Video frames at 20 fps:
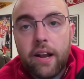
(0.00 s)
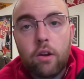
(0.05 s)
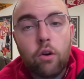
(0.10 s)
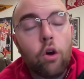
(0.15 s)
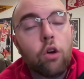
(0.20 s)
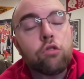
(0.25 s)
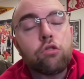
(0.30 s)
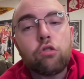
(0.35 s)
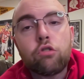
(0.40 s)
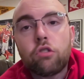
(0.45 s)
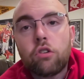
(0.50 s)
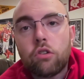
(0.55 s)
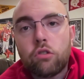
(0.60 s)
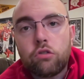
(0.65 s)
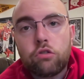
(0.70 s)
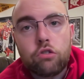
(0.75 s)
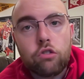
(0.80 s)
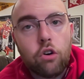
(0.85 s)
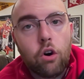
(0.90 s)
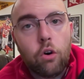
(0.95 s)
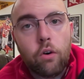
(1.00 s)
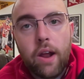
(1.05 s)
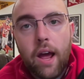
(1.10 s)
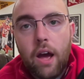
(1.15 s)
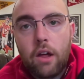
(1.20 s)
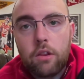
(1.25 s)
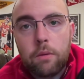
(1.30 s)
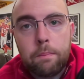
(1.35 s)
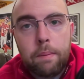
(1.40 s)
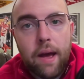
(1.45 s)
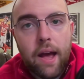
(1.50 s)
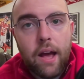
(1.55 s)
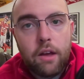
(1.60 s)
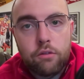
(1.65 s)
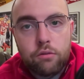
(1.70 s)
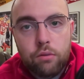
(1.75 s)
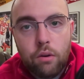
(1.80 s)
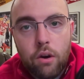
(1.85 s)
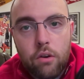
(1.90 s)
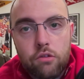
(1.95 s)
It also is going to slow down the
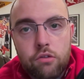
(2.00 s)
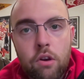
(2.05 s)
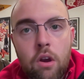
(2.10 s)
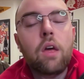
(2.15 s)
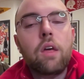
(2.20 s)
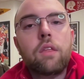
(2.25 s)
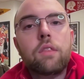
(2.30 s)
pass rush.